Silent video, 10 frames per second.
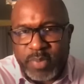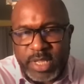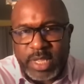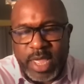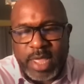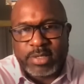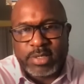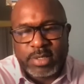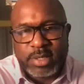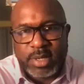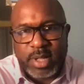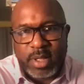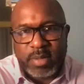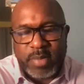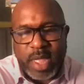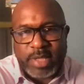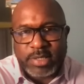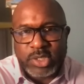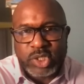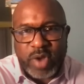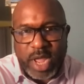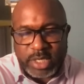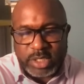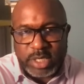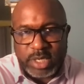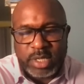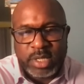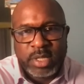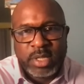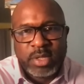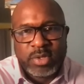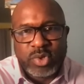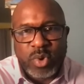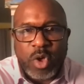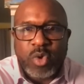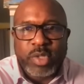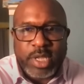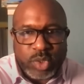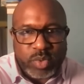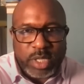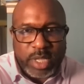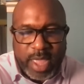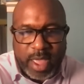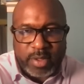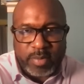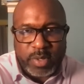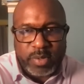BDS as a strategy to hold Israel accountable.